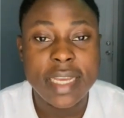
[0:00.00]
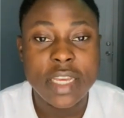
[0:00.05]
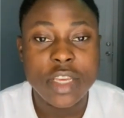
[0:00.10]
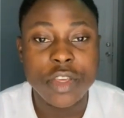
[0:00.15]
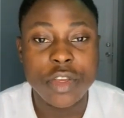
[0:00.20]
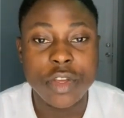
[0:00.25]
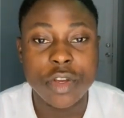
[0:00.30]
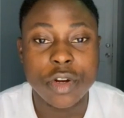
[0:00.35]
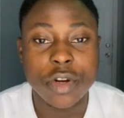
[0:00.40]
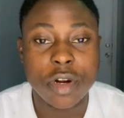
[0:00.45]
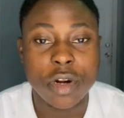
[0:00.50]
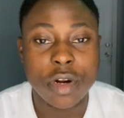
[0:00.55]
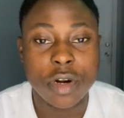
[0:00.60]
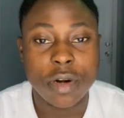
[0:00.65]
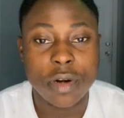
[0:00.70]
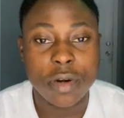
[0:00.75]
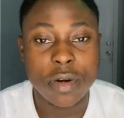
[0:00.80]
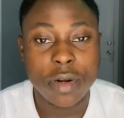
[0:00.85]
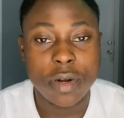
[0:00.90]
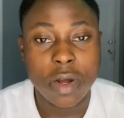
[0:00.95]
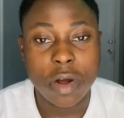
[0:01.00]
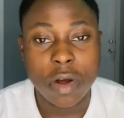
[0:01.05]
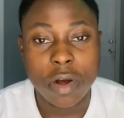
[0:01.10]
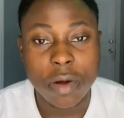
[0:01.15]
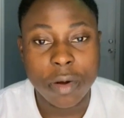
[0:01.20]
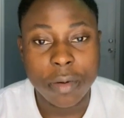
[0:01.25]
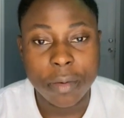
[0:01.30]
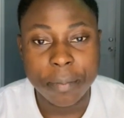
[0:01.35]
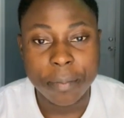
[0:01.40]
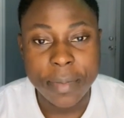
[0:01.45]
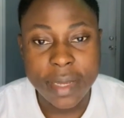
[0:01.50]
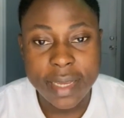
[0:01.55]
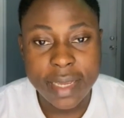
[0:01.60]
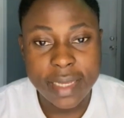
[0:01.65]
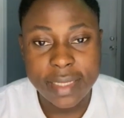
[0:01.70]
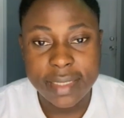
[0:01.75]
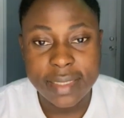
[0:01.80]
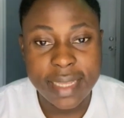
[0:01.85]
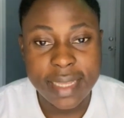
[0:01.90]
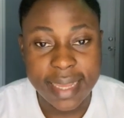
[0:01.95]
your
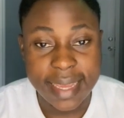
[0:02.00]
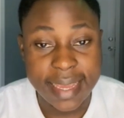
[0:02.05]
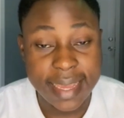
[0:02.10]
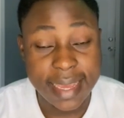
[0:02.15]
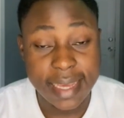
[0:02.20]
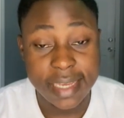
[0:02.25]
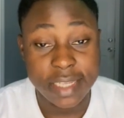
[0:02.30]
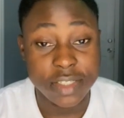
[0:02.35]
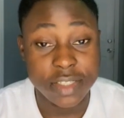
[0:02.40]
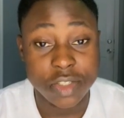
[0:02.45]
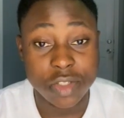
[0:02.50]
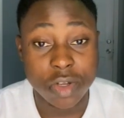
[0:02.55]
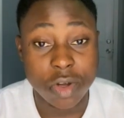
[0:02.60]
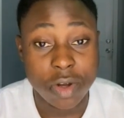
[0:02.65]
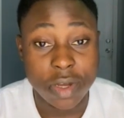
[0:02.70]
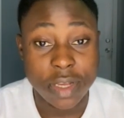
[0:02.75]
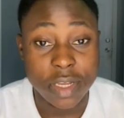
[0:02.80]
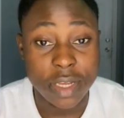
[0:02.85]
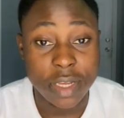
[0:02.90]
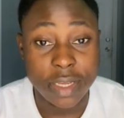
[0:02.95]
making a case, or